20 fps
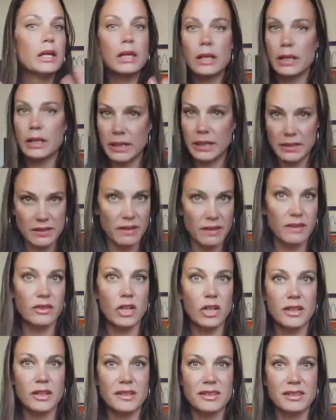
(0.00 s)
It is
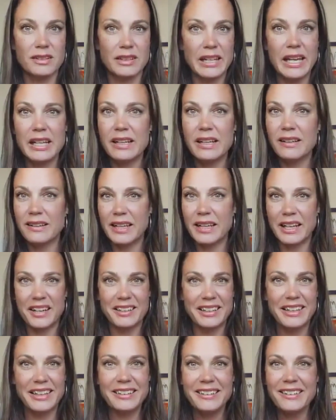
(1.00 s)
not. It is a
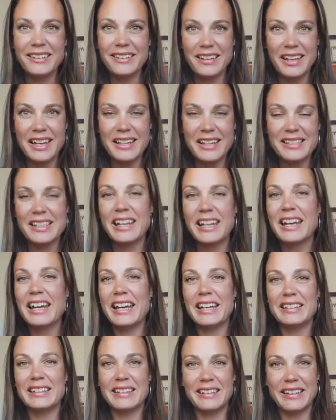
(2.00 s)
clean slate.
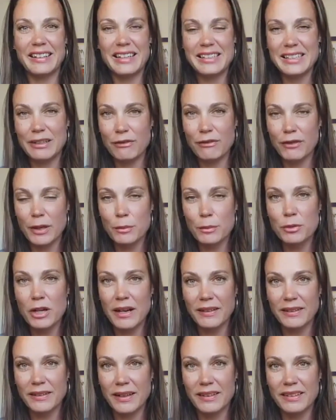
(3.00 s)
It is a different
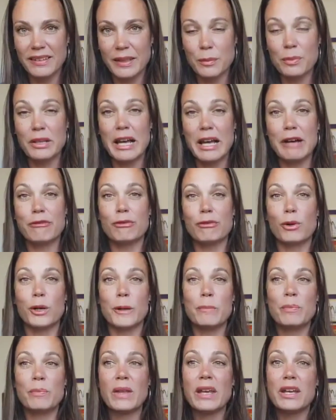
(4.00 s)
processing
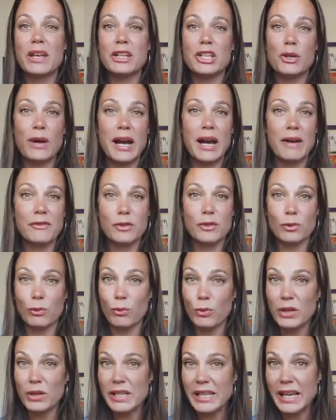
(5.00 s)
platform. You have to
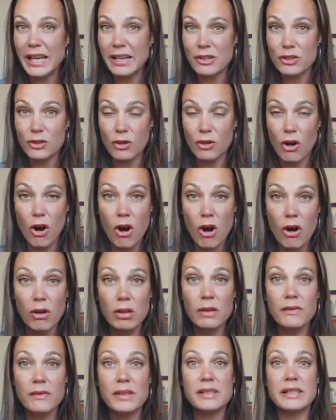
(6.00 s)
re-enter all
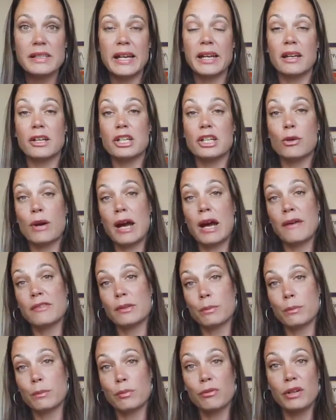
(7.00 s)
of the data. You have to
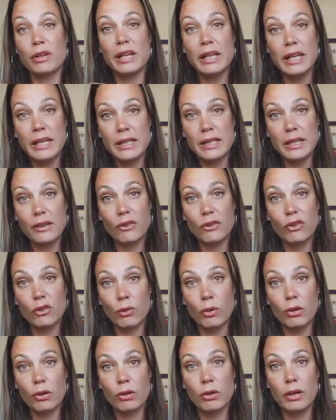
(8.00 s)
bring in
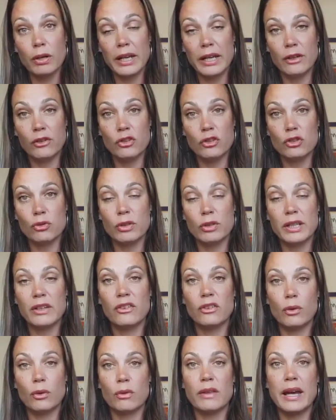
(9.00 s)
historical history
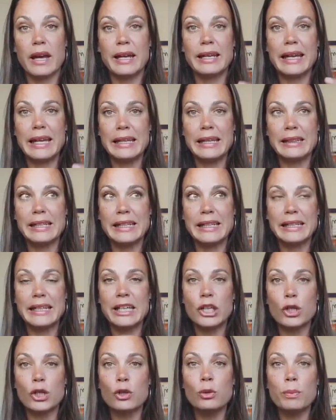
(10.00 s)
so that the
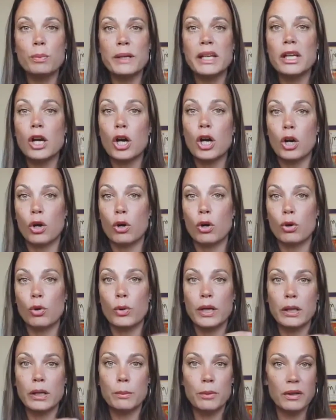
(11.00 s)
QBO,
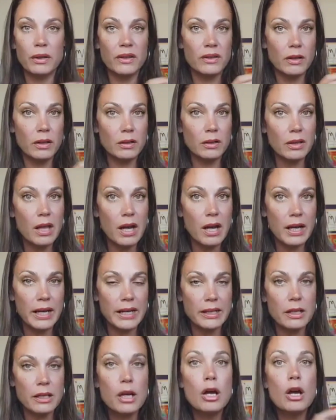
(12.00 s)
QuickBooks
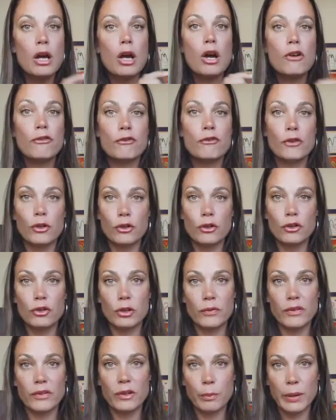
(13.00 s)
Online, full
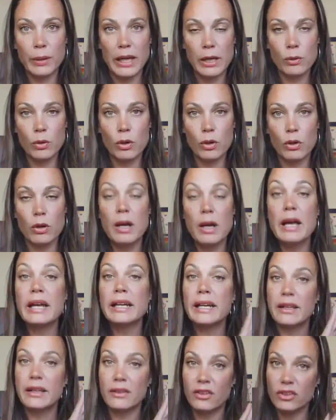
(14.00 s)
service payroll
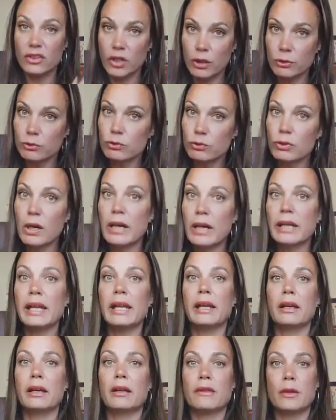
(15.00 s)
can start
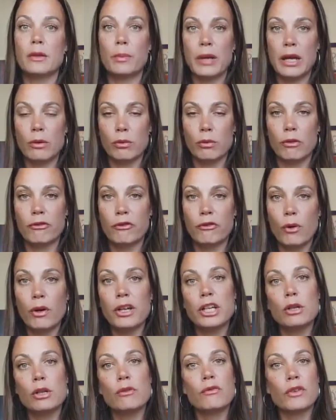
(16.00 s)
running the payroll for
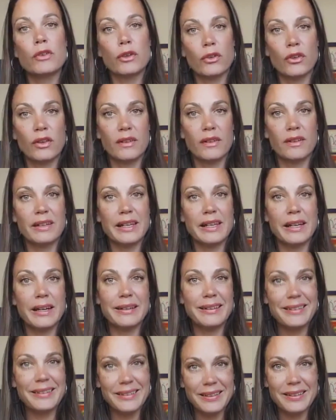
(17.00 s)
you versus the
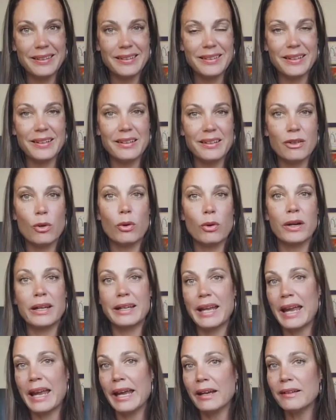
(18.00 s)
assisted or
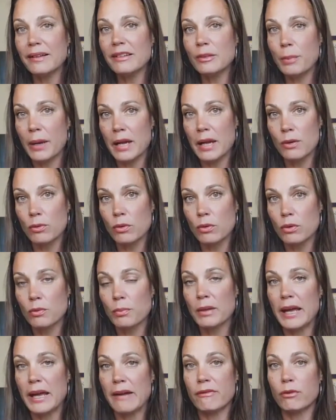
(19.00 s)
enhanced payroll
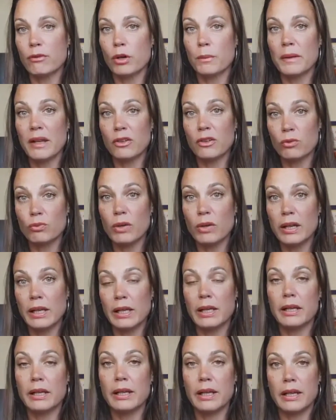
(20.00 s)
platform that's running
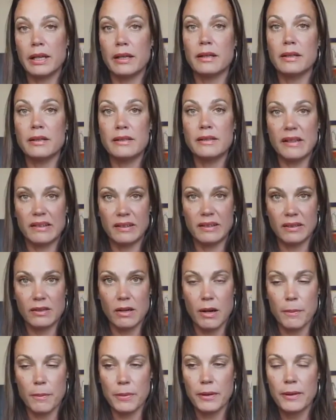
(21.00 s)
it in Desktop.